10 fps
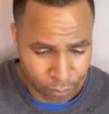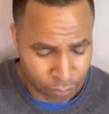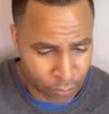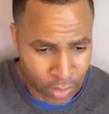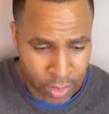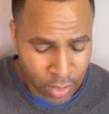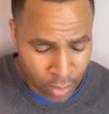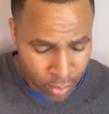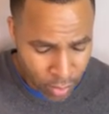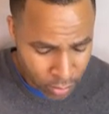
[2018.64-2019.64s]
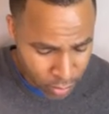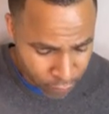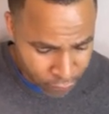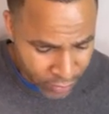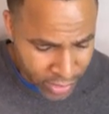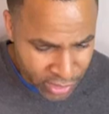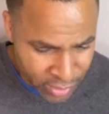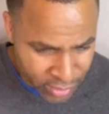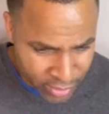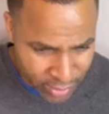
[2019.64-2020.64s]
The division is
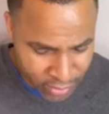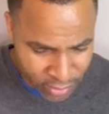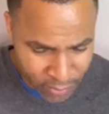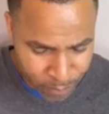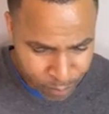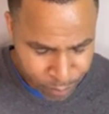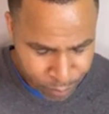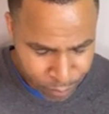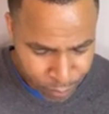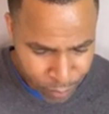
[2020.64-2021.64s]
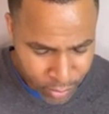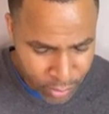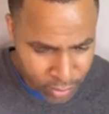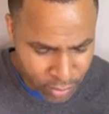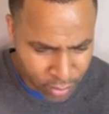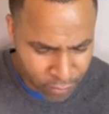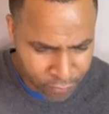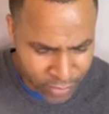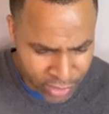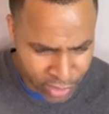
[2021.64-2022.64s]
this. This is the division
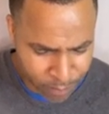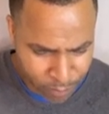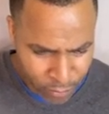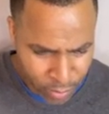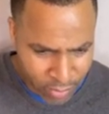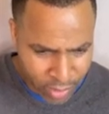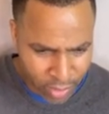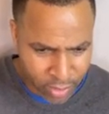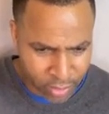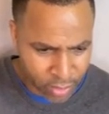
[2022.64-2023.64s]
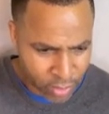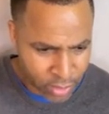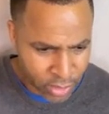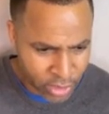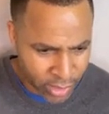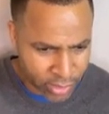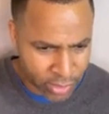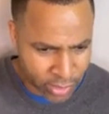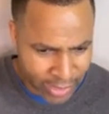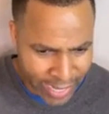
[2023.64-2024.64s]
because Jesus came
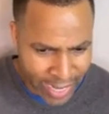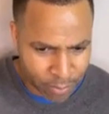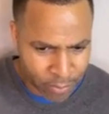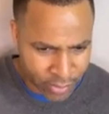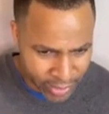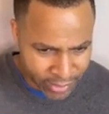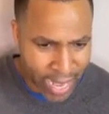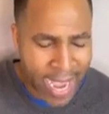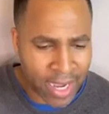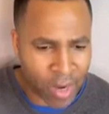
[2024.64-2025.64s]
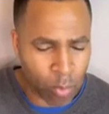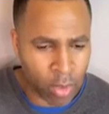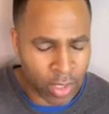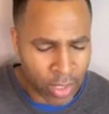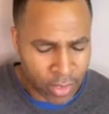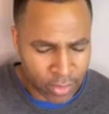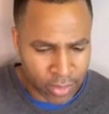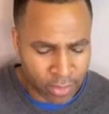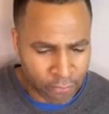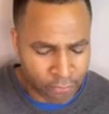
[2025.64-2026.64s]
says I come to divide
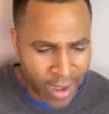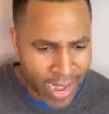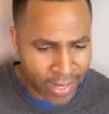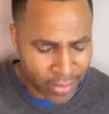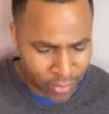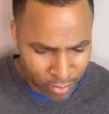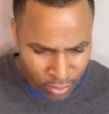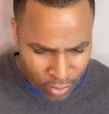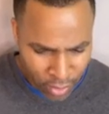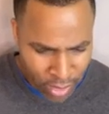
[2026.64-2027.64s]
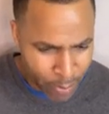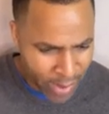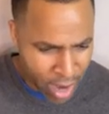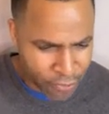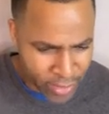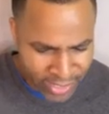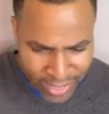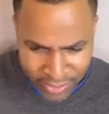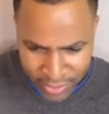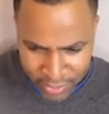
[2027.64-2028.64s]
and I'm paraphrasing I says say
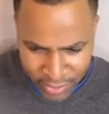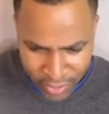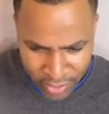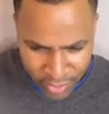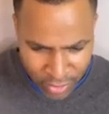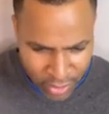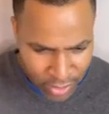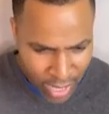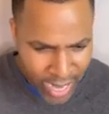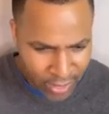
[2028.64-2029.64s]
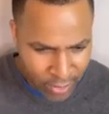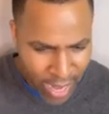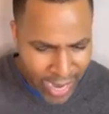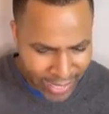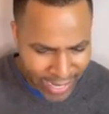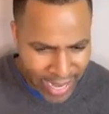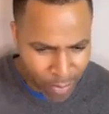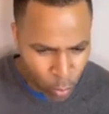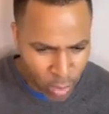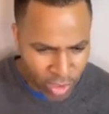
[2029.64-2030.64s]
this I, I came with a, I have
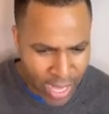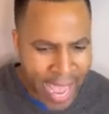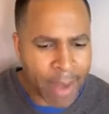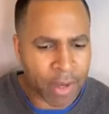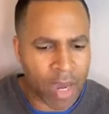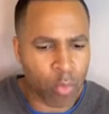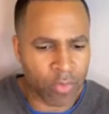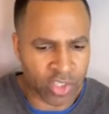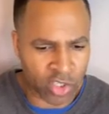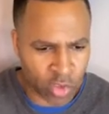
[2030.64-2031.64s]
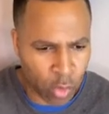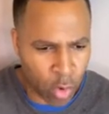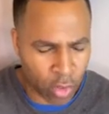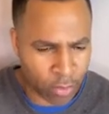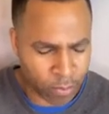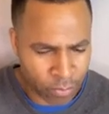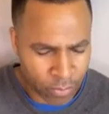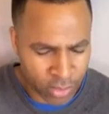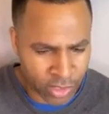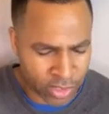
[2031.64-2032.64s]
come with a sword to
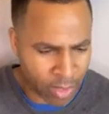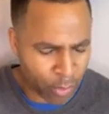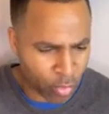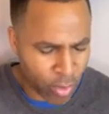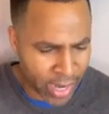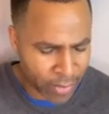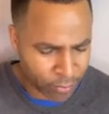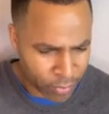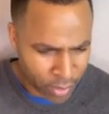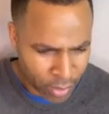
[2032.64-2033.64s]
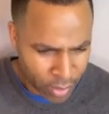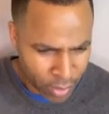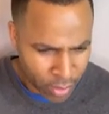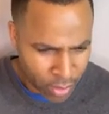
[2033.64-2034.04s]
separate, um,